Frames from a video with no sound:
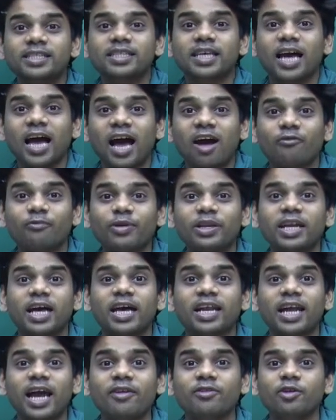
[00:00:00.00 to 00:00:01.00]
have been
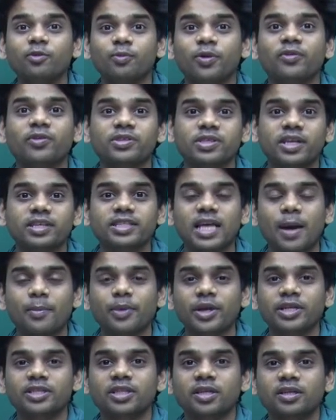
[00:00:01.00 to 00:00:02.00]
arrived in the previous
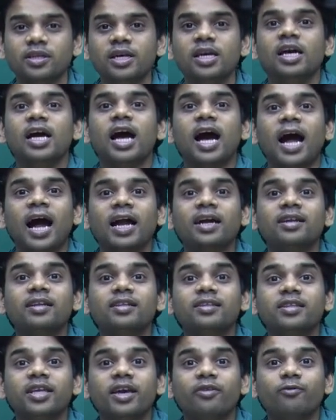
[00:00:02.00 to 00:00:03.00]
examination and
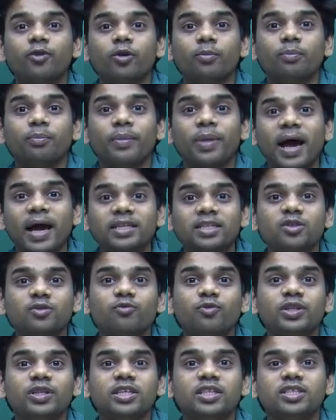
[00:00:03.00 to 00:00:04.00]
they would match
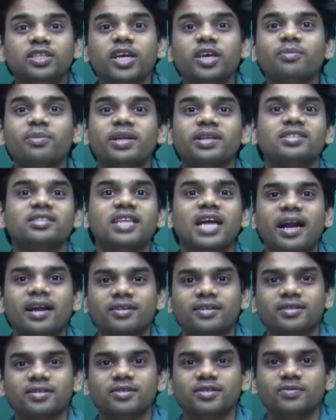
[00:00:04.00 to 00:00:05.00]
with the JEE main
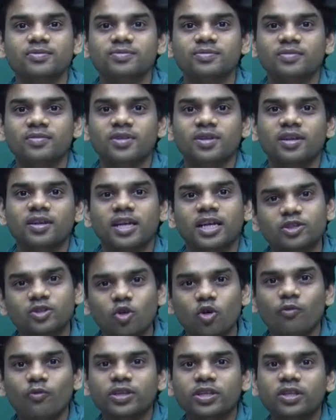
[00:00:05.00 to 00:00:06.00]
standards. Let's
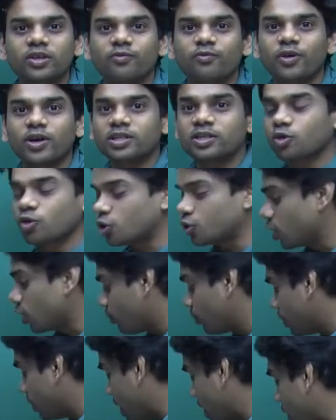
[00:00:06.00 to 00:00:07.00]
go with the first question
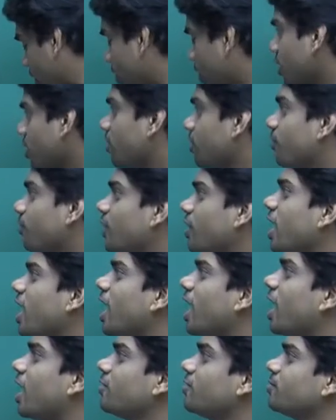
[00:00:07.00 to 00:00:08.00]
of the day. We
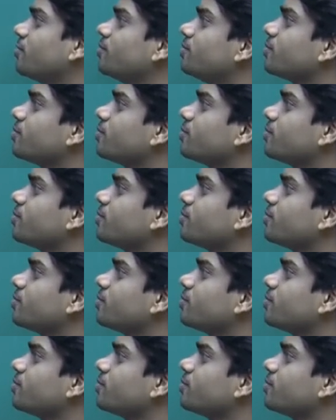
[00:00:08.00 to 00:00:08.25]
have